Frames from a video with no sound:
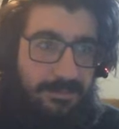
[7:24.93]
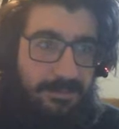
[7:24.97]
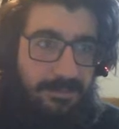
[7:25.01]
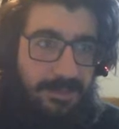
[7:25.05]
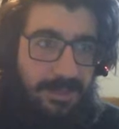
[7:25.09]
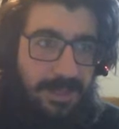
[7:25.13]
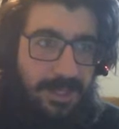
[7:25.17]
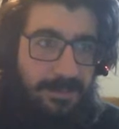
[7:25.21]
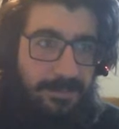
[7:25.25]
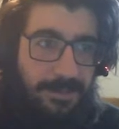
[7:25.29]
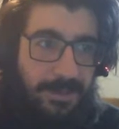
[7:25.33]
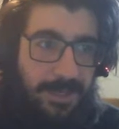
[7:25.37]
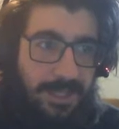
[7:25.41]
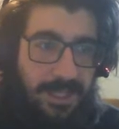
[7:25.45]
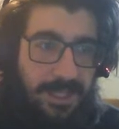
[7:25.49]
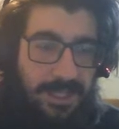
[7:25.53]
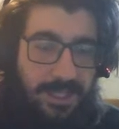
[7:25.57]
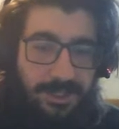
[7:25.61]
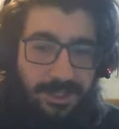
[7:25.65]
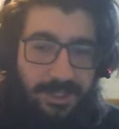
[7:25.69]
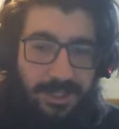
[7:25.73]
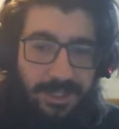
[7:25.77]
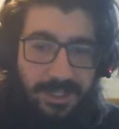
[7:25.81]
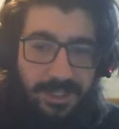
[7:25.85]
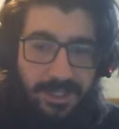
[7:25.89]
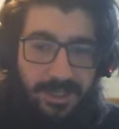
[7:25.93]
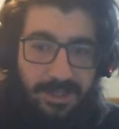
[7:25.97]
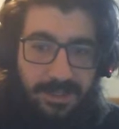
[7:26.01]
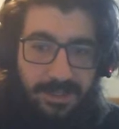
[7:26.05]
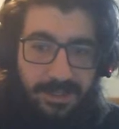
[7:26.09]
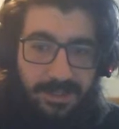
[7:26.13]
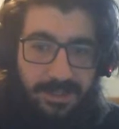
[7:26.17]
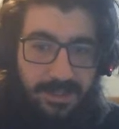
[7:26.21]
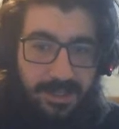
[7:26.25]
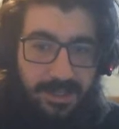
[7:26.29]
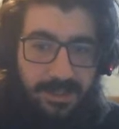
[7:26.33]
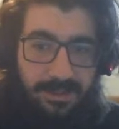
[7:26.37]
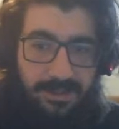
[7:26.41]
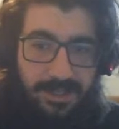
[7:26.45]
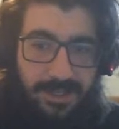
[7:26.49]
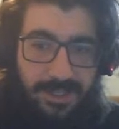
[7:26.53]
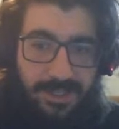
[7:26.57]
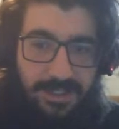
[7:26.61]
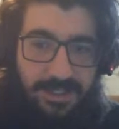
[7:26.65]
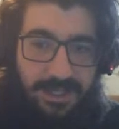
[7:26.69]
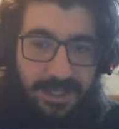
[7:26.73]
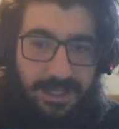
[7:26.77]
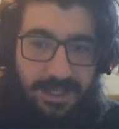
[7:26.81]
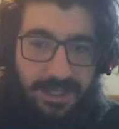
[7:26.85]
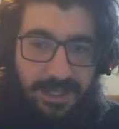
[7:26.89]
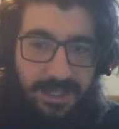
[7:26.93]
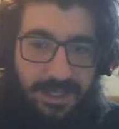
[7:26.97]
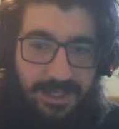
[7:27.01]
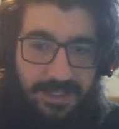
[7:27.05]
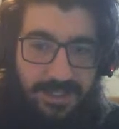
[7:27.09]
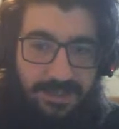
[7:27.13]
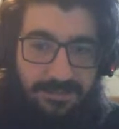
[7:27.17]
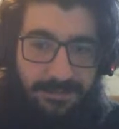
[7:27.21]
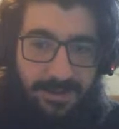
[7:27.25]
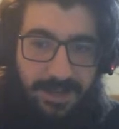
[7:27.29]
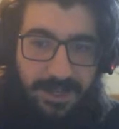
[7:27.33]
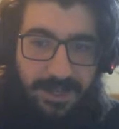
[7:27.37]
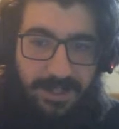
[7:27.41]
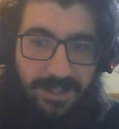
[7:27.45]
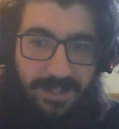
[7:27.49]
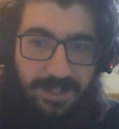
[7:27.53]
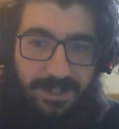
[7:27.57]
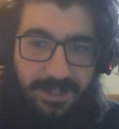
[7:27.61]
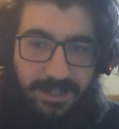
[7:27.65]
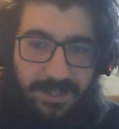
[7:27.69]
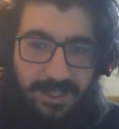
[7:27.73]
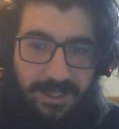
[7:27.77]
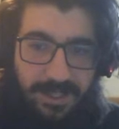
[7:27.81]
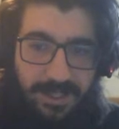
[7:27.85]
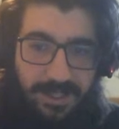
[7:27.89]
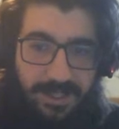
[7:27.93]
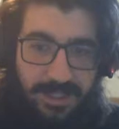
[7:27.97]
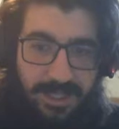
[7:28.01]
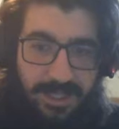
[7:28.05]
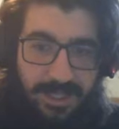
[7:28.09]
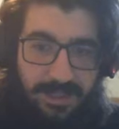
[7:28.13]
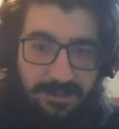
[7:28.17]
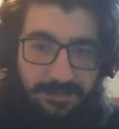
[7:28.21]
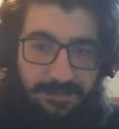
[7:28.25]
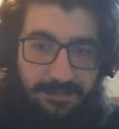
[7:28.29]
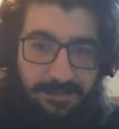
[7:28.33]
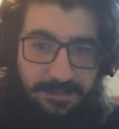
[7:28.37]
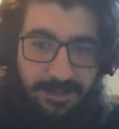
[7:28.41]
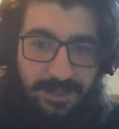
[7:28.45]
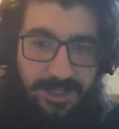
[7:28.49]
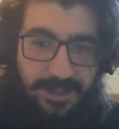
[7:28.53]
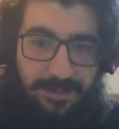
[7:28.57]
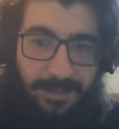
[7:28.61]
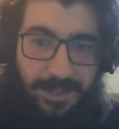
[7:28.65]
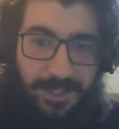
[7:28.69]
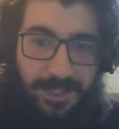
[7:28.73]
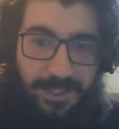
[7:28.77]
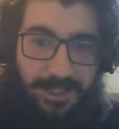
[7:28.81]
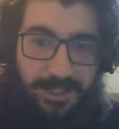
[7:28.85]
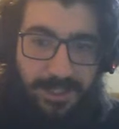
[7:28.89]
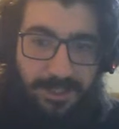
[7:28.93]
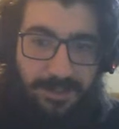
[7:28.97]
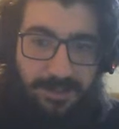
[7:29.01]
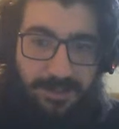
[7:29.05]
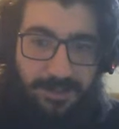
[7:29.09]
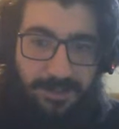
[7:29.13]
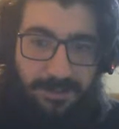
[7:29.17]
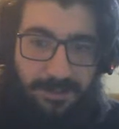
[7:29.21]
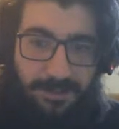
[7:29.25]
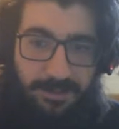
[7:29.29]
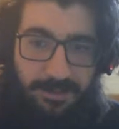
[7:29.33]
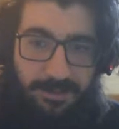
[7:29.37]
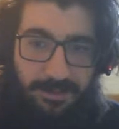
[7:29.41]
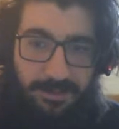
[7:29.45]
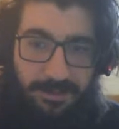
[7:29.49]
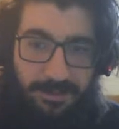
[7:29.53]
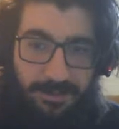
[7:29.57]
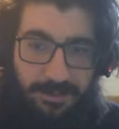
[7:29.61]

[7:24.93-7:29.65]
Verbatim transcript: keep on that shit. So this I think is finally just going to like force me to